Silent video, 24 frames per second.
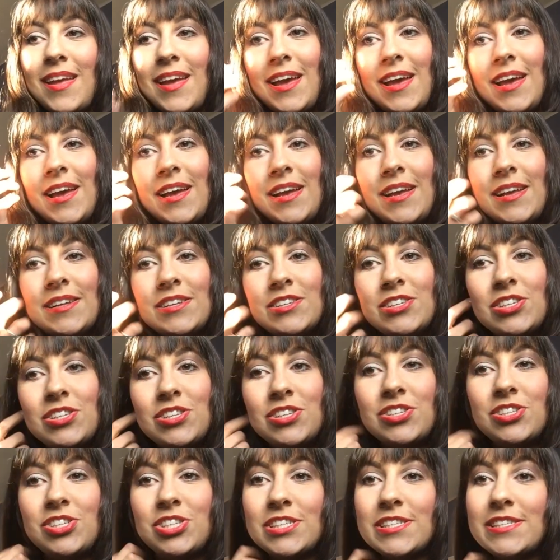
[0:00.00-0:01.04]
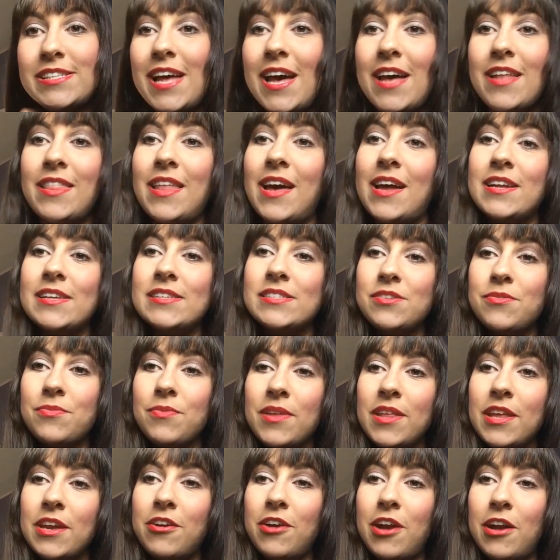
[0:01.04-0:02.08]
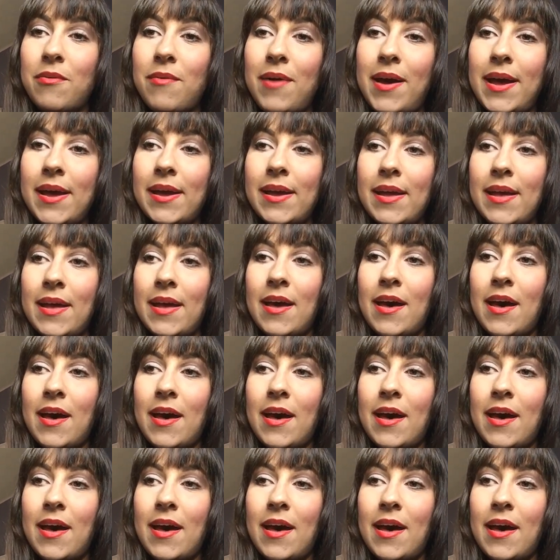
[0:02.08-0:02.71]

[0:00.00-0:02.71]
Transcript: and just that that is a really great way